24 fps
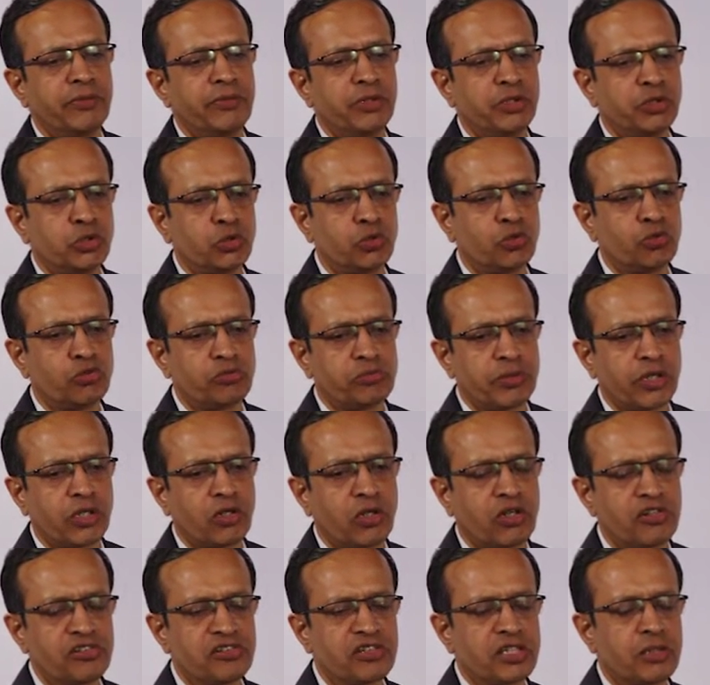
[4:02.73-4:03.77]
we choose
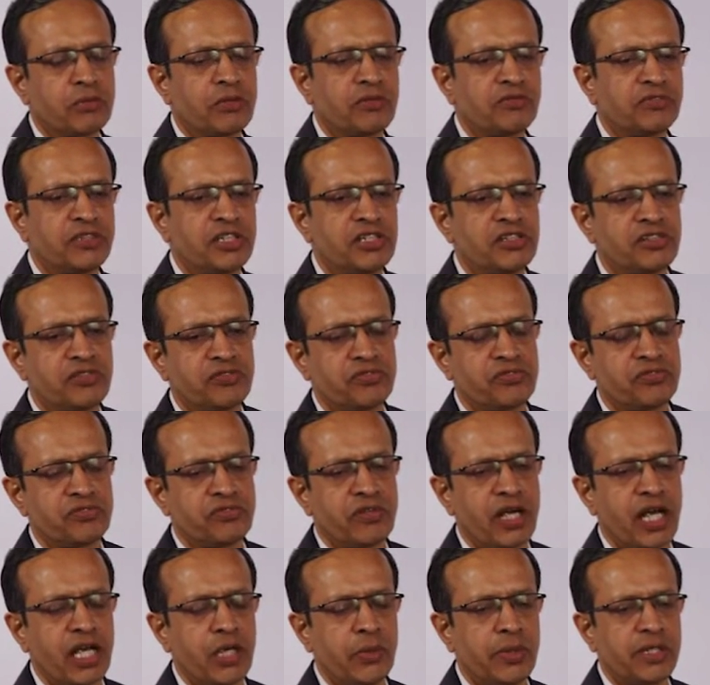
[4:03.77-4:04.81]
because some of these
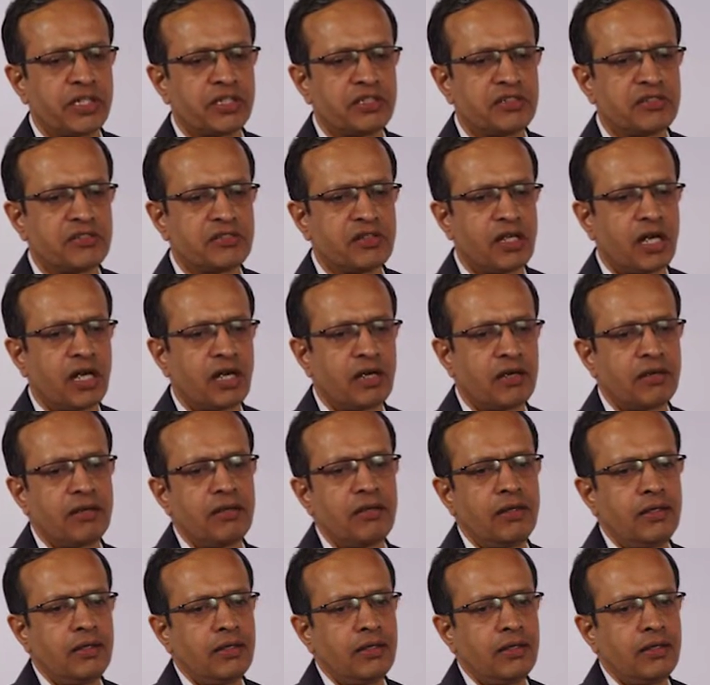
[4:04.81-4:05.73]
valuations are